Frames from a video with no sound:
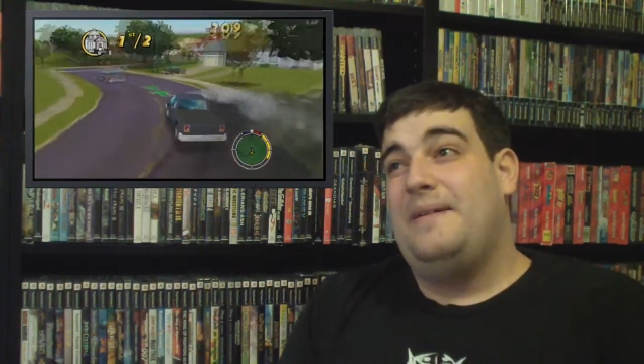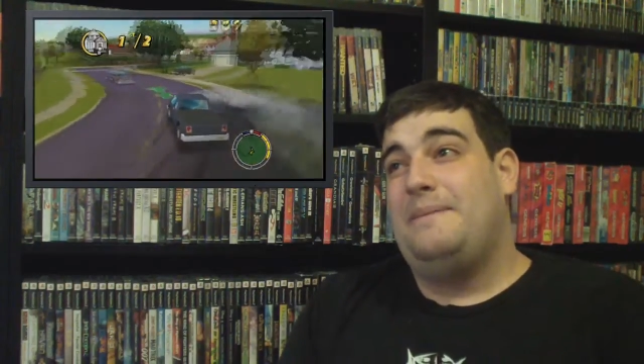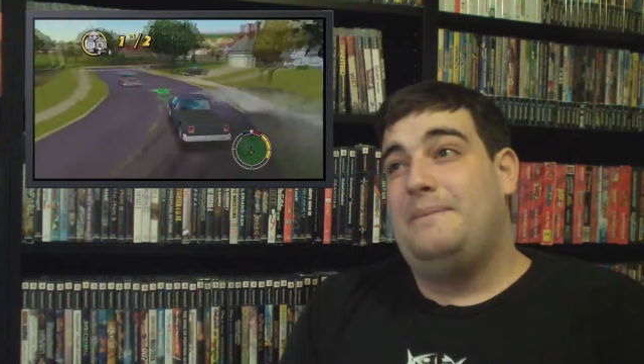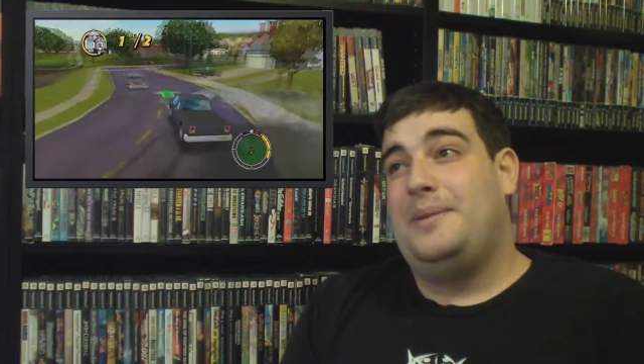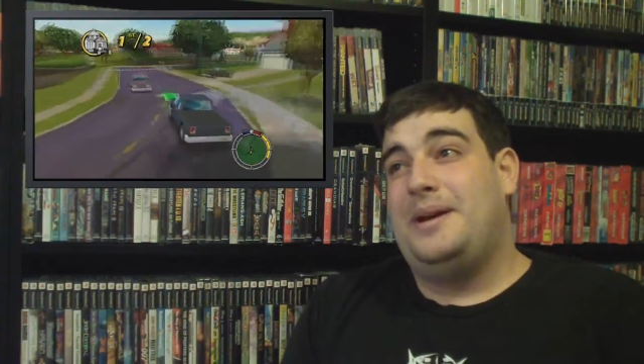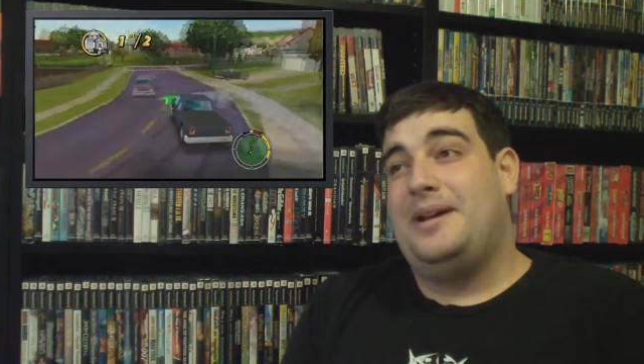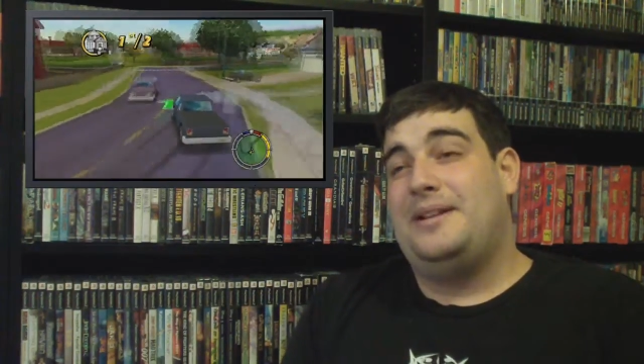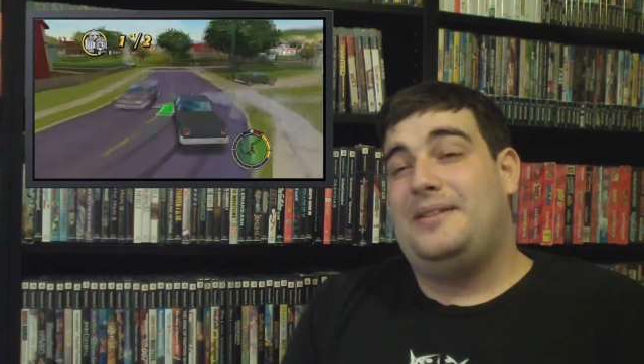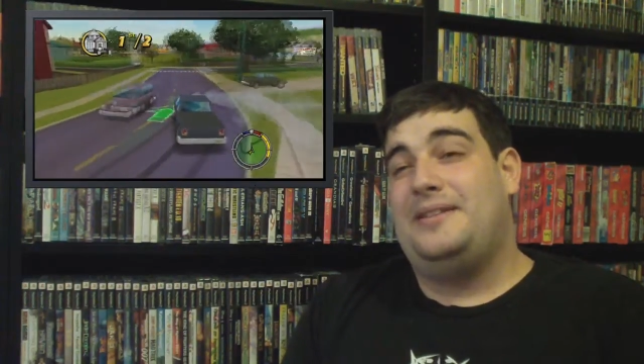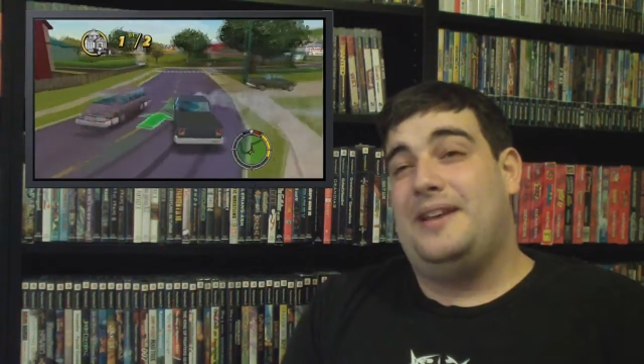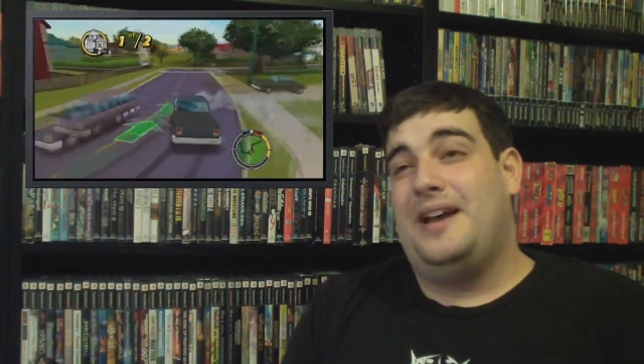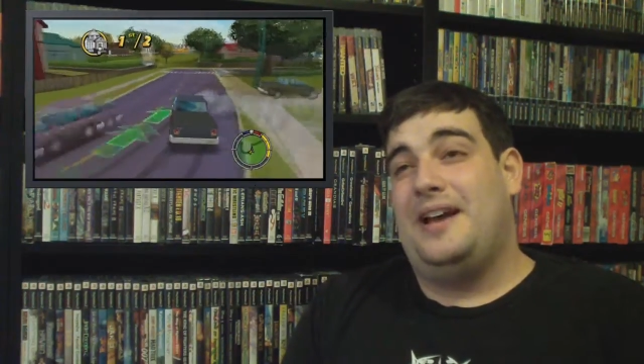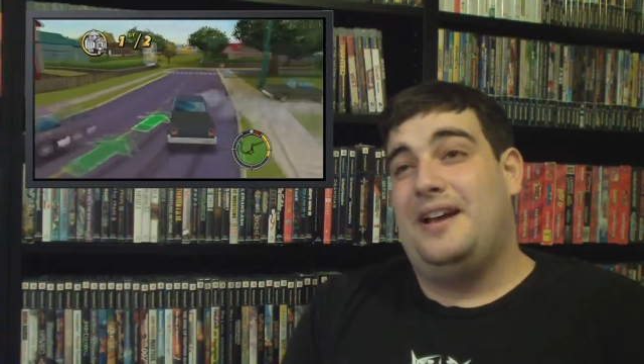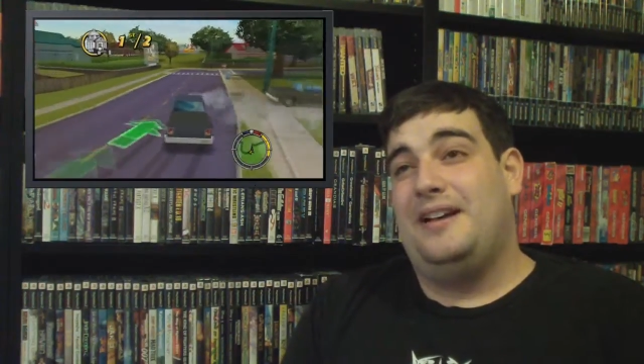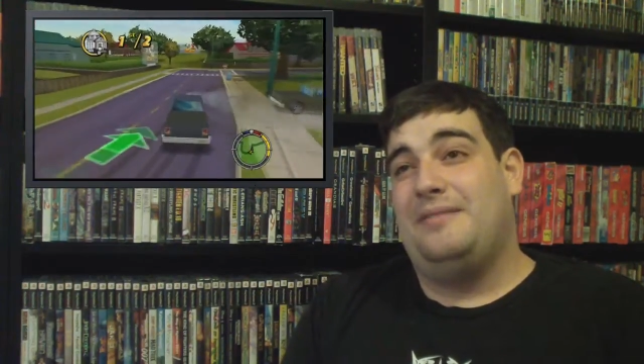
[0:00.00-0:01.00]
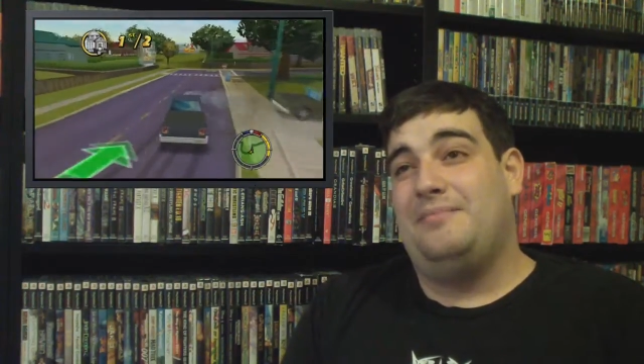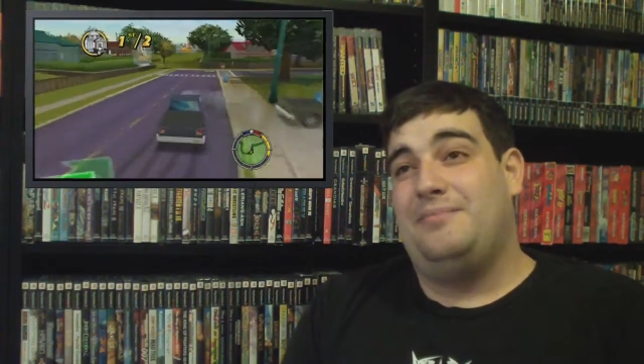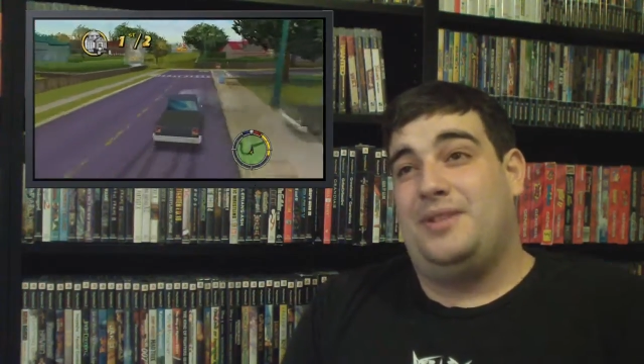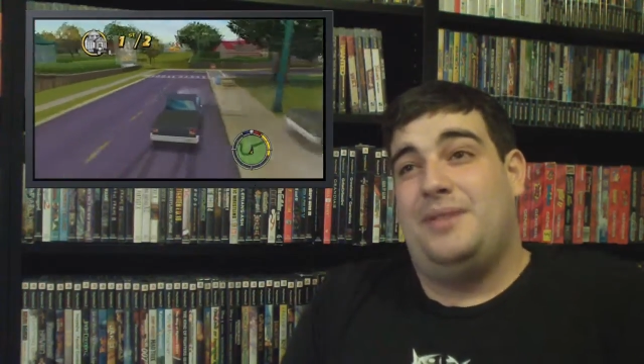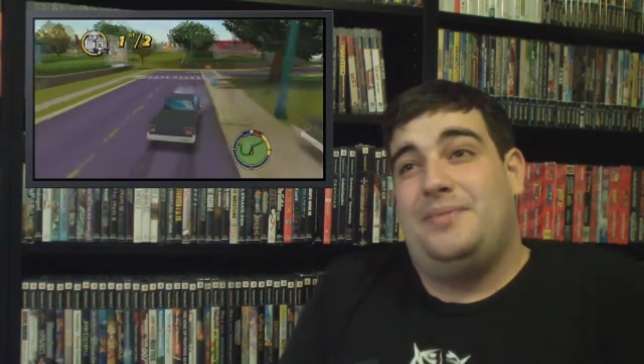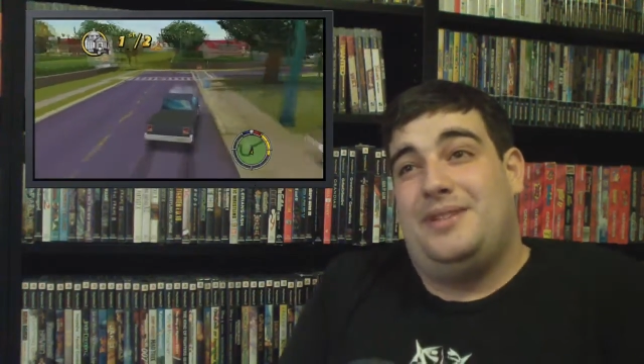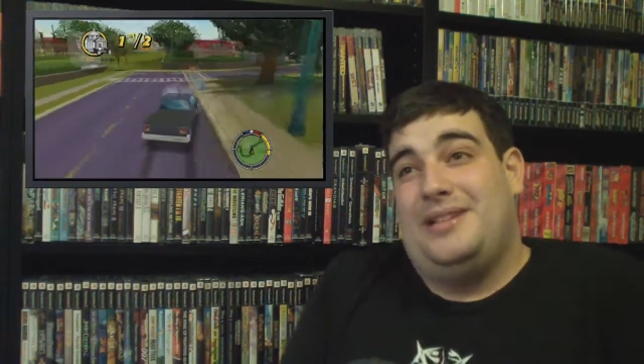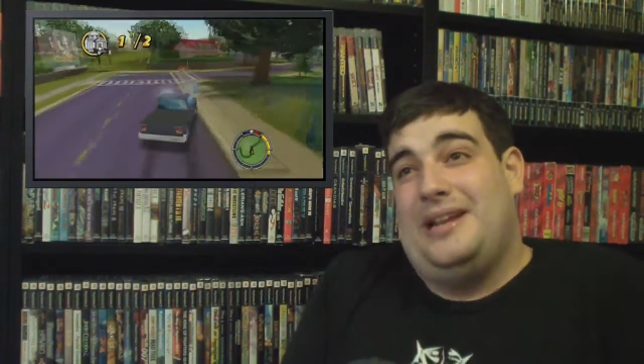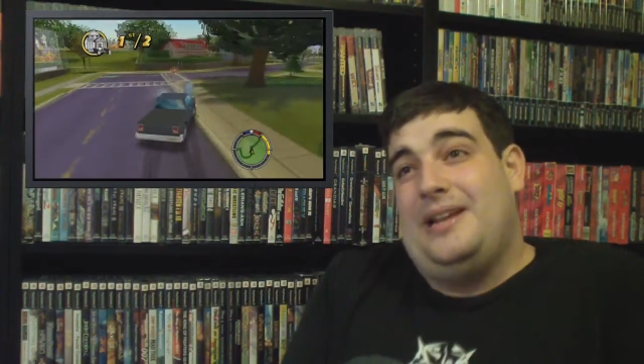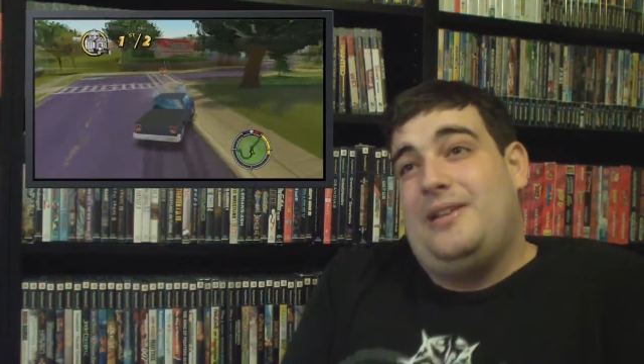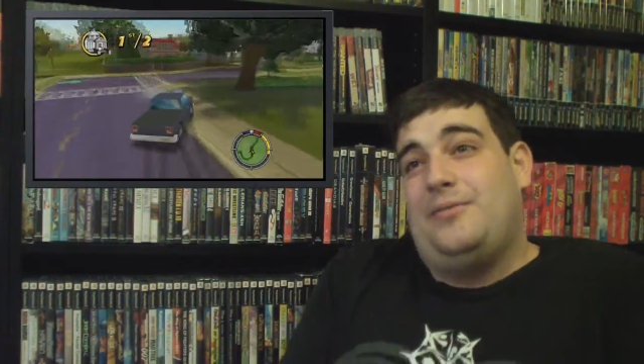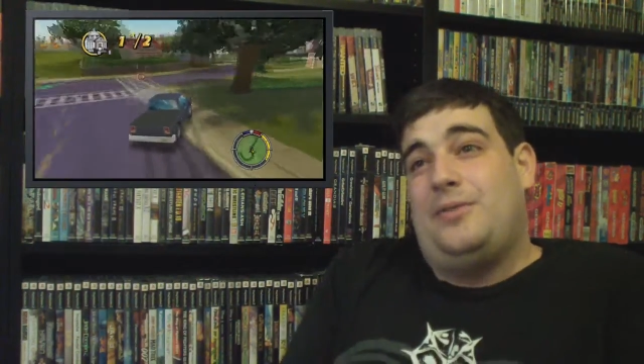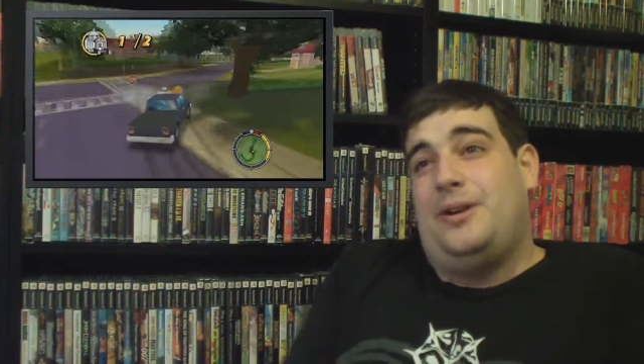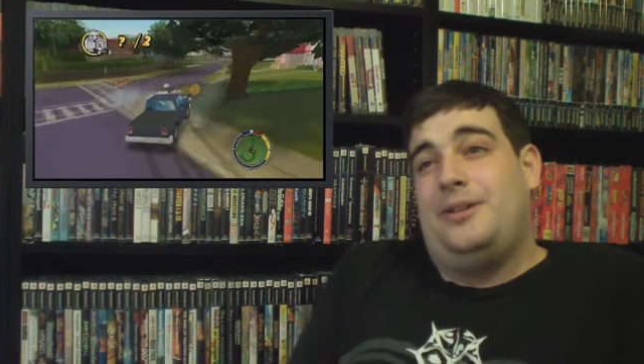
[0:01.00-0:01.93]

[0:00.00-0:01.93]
but um, Simpsons Hit and